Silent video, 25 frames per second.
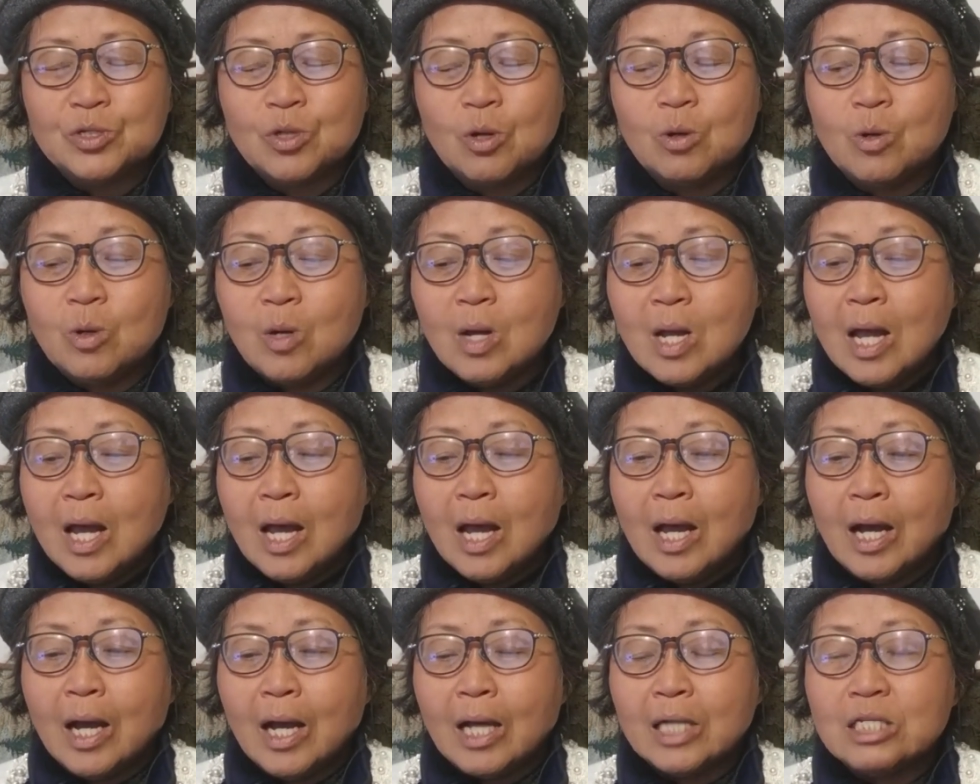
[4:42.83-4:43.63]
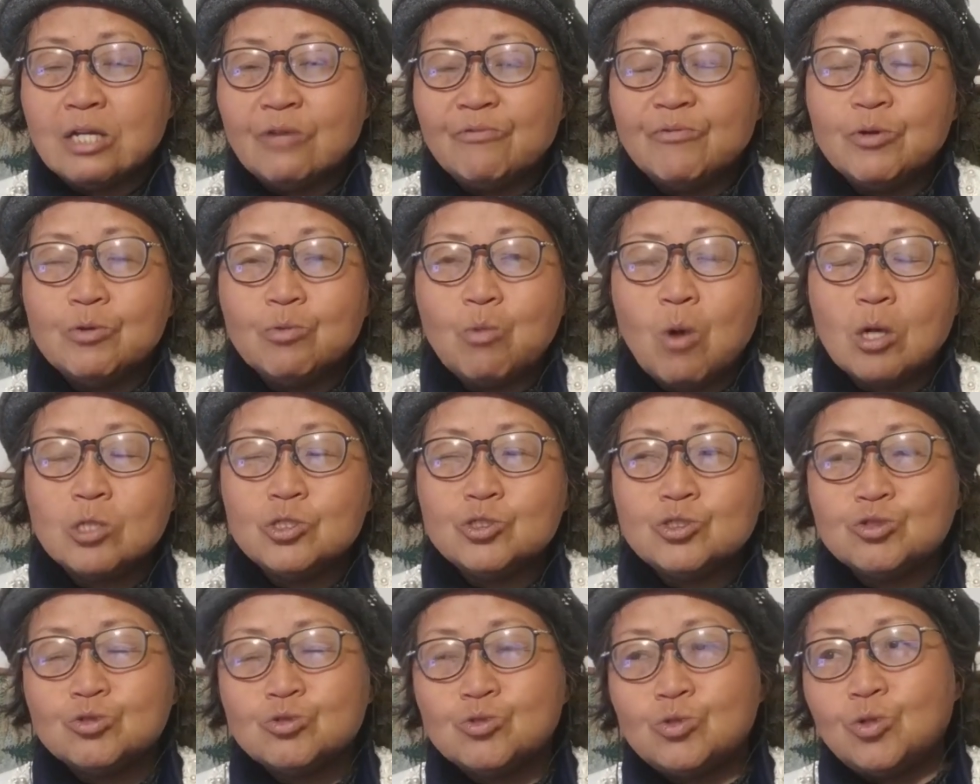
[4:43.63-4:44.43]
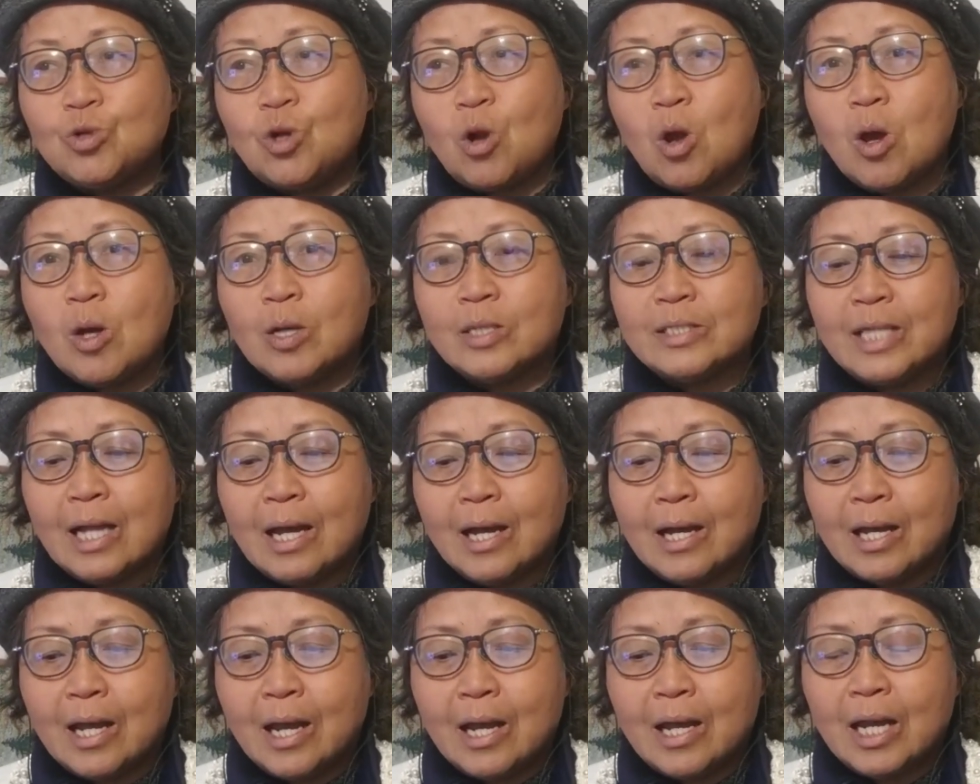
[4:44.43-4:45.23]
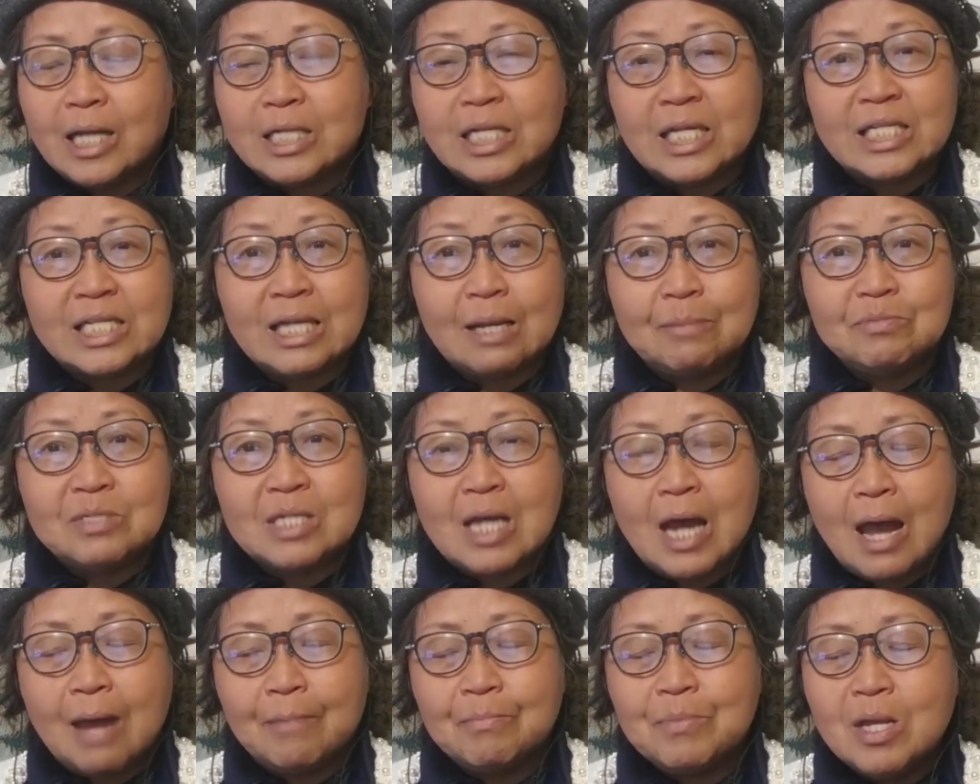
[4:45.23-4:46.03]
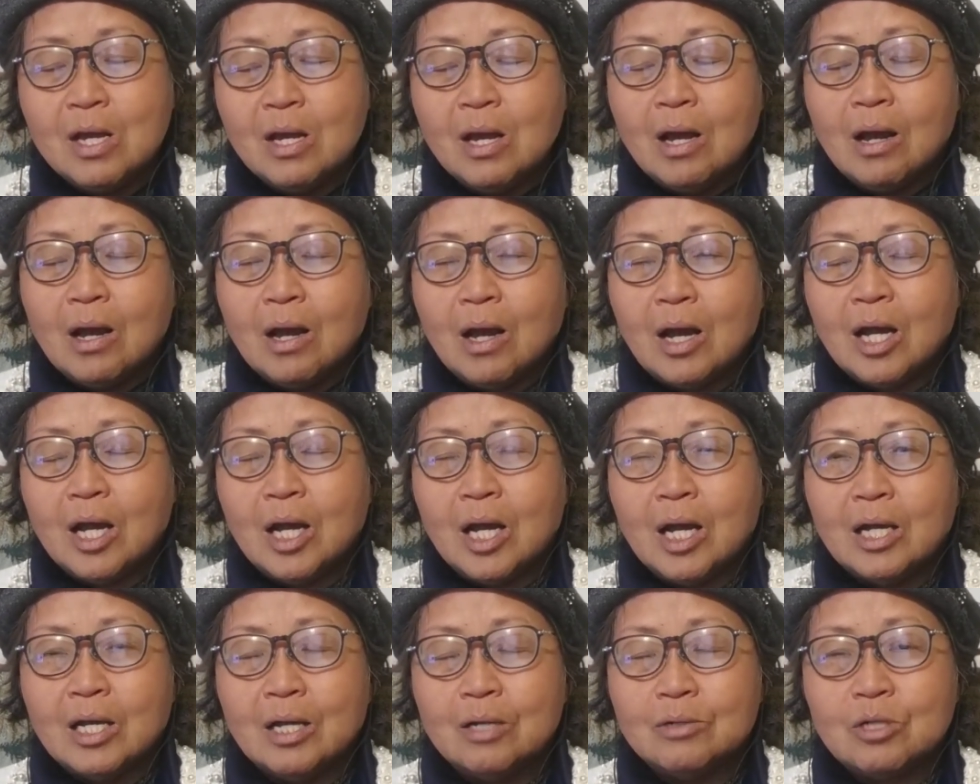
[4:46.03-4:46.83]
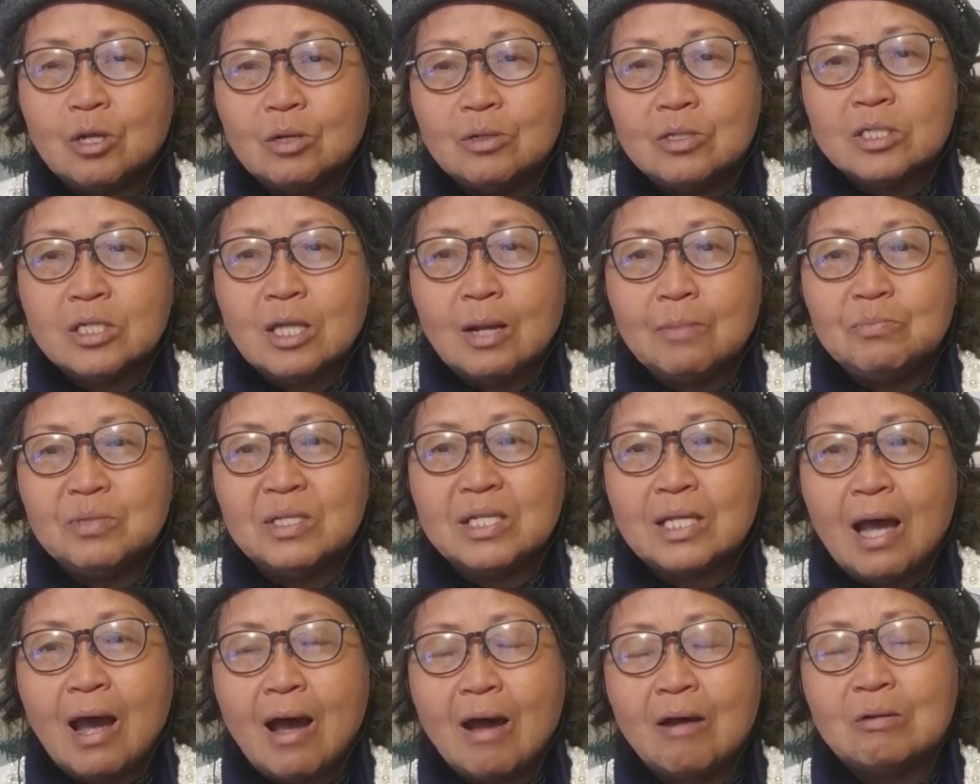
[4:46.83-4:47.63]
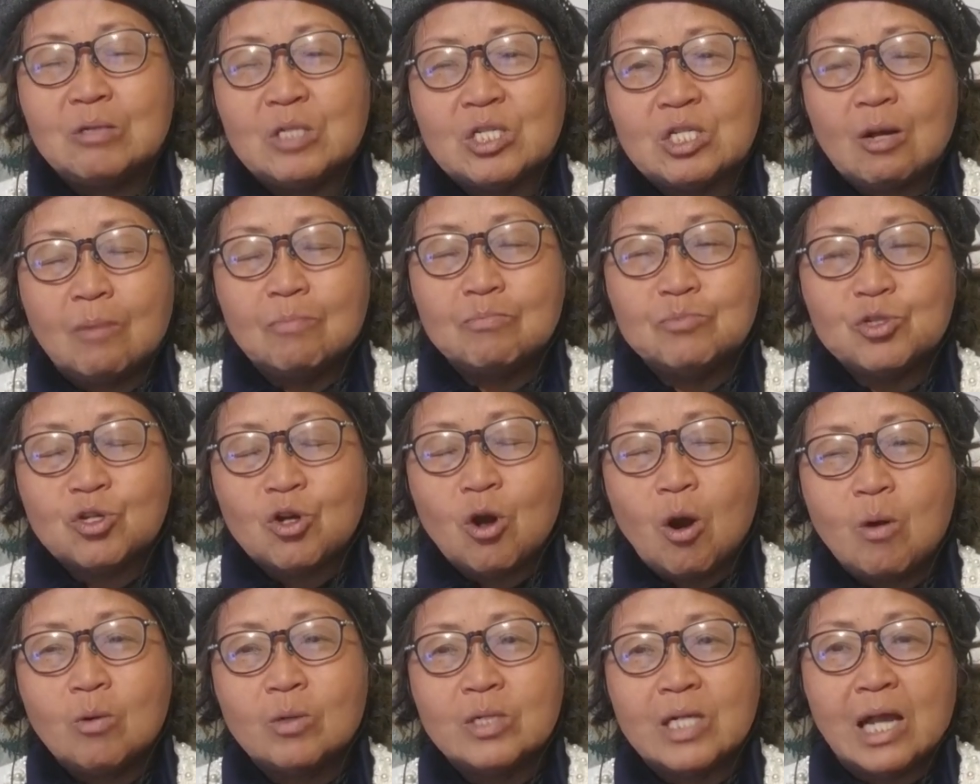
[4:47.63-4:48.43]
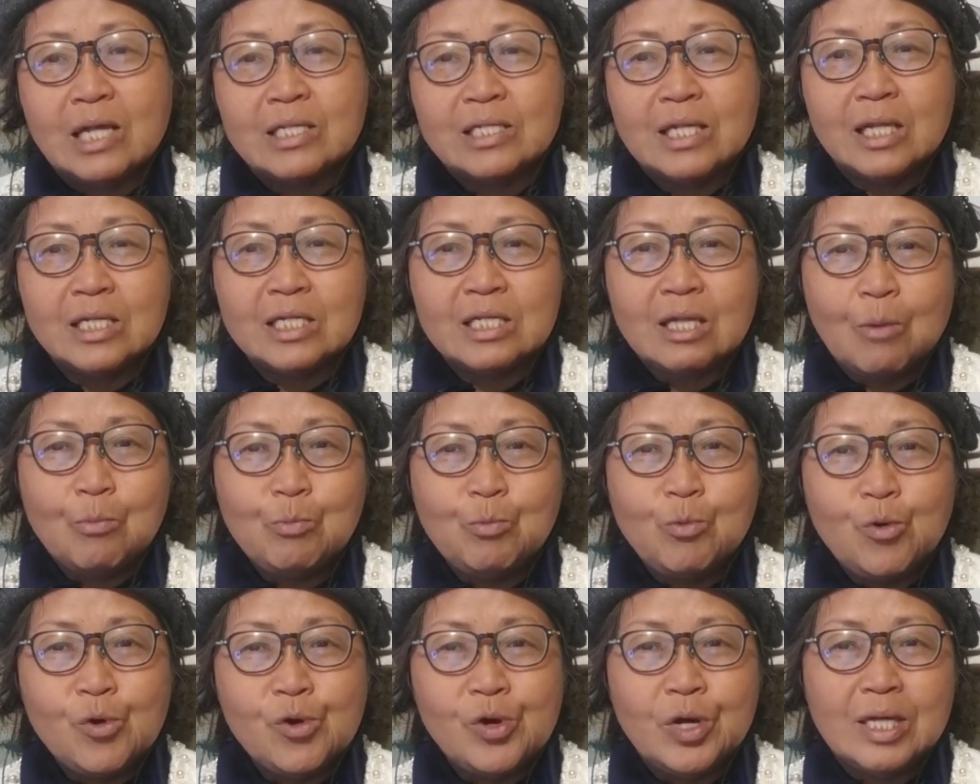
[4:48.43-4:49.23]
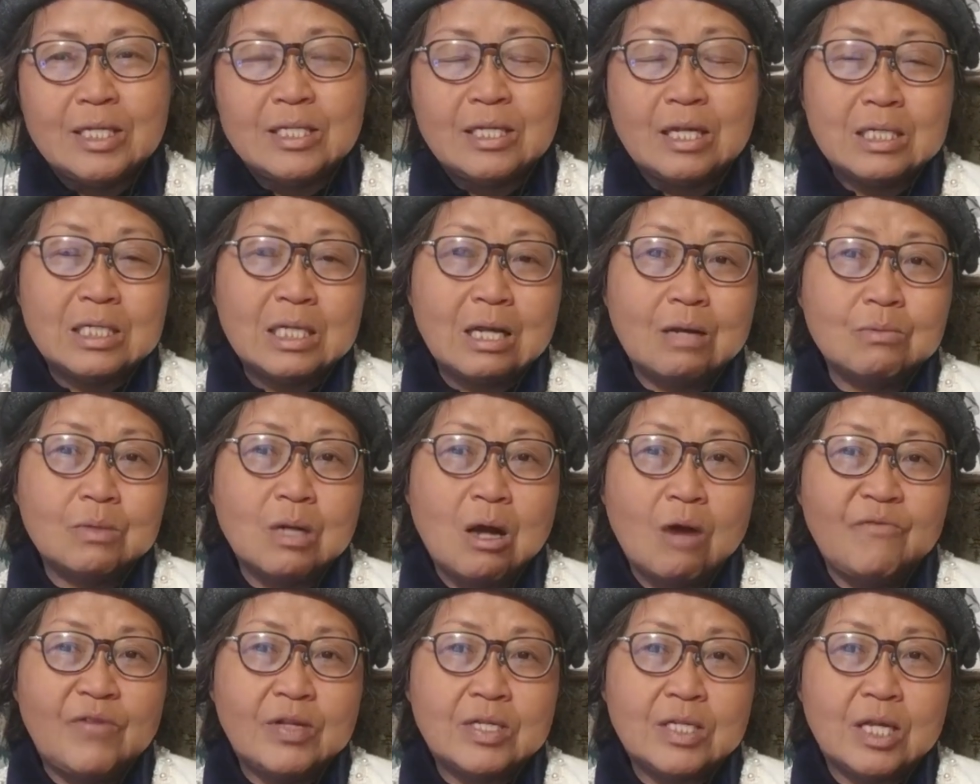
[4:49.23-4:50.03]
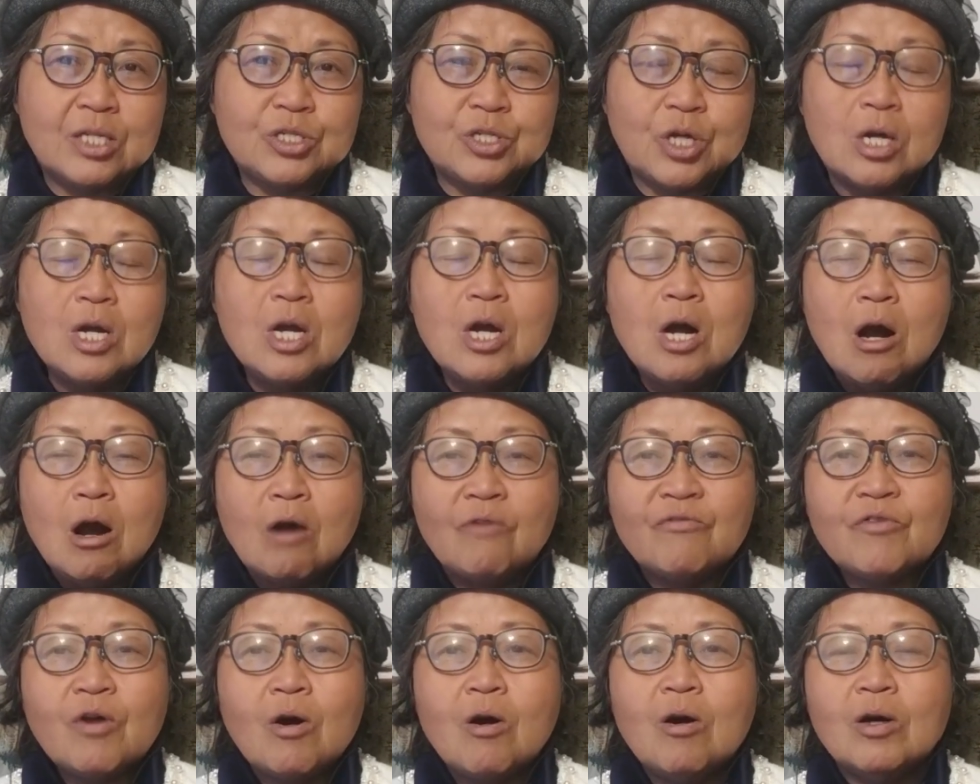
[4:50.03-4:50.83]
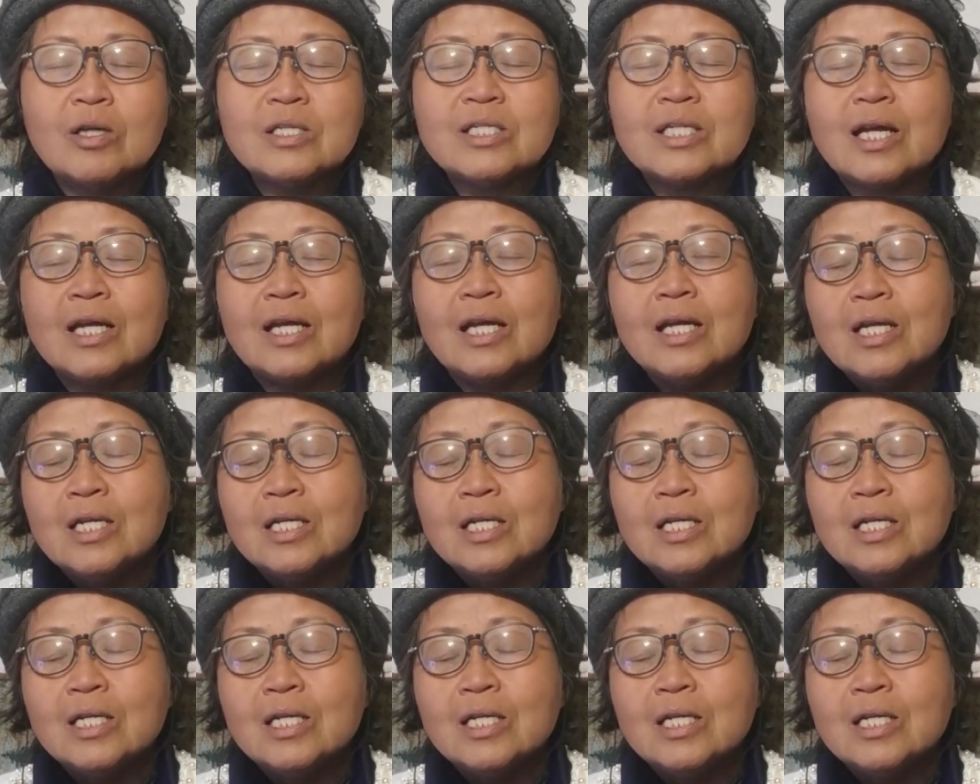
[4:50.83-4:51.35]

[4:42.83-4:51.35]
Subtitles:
So if you want to learn at the same time some sound, some tone, and then some word, and then some conversation, of course